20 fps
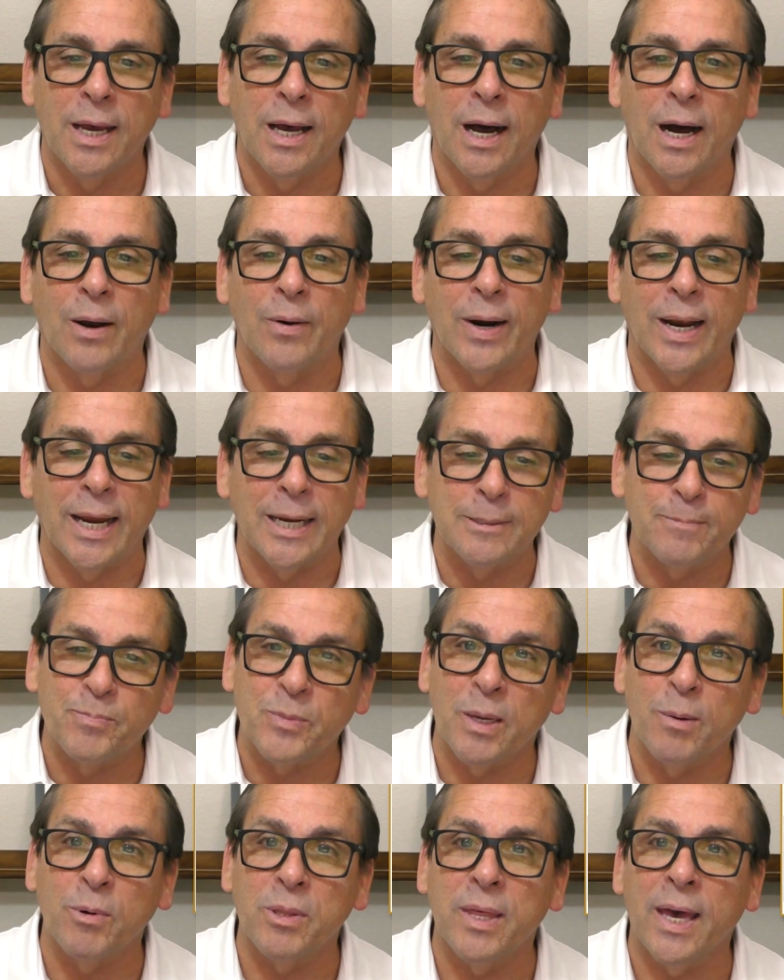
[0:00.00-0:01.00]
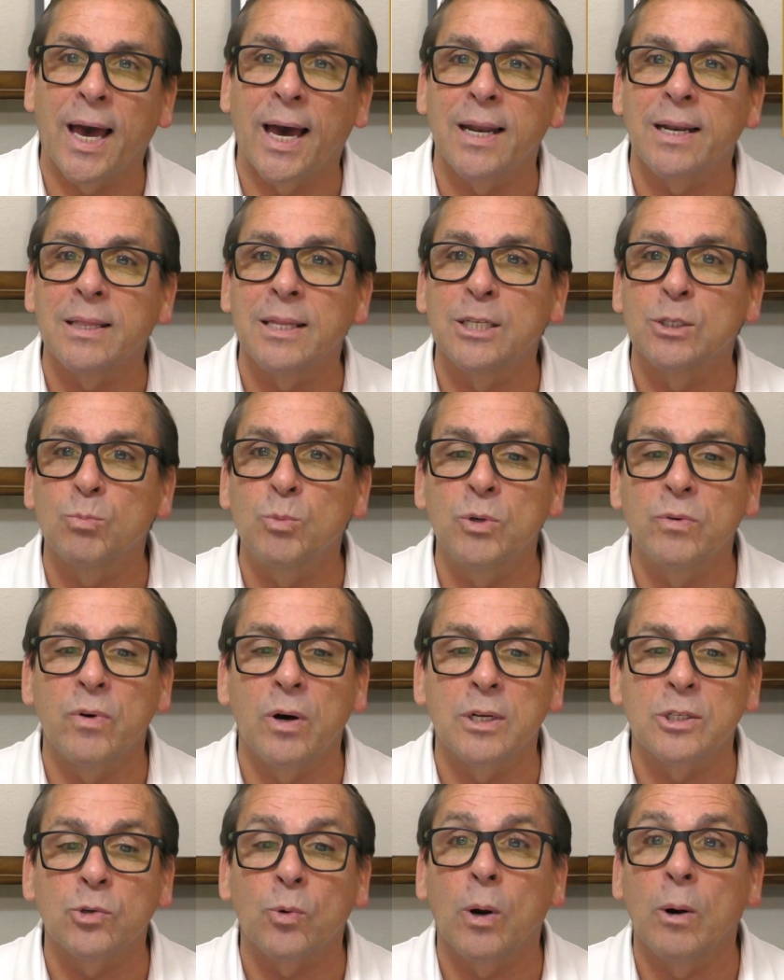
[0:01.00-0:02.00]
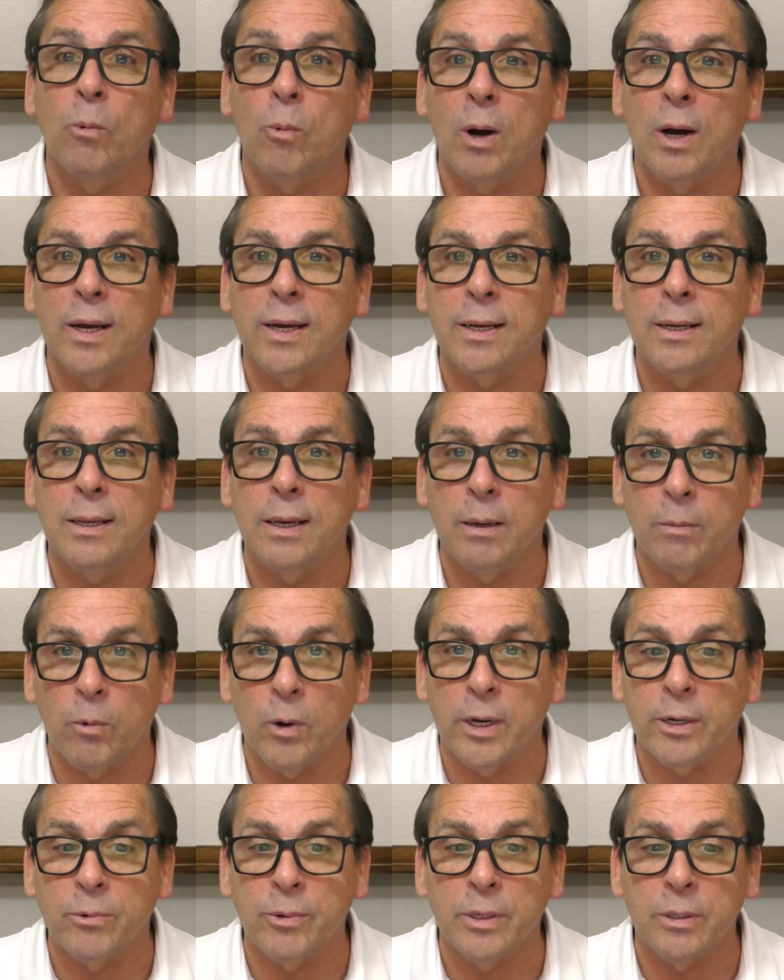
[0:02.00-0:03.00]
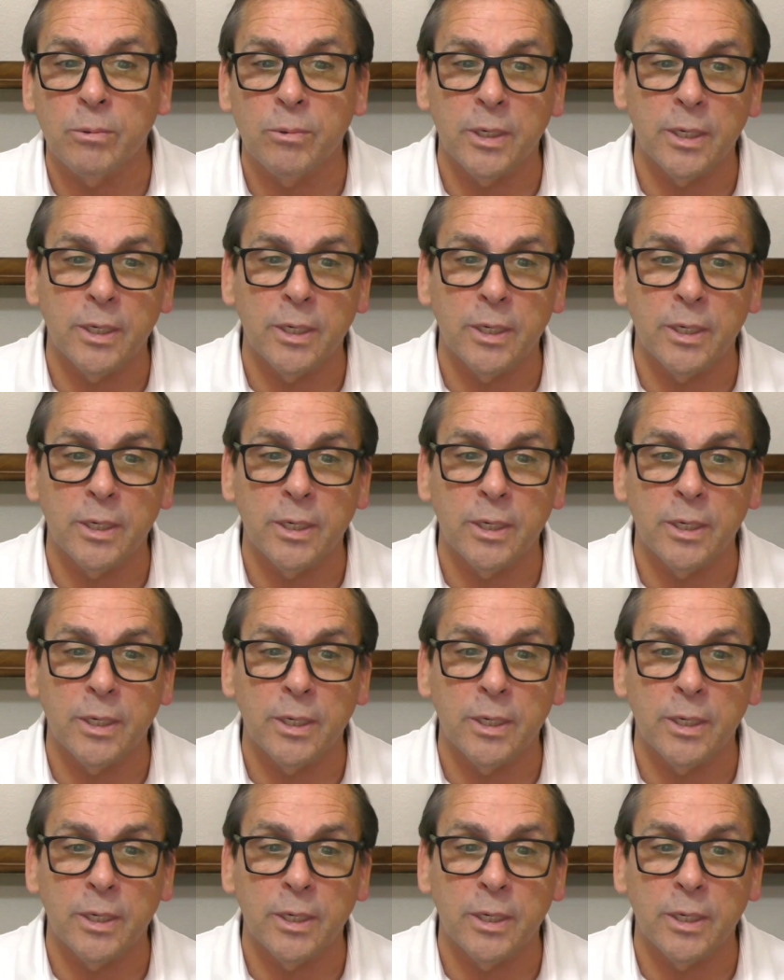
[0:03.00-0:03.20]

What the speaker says: All right. And with that, let's move on to our wine and winery of the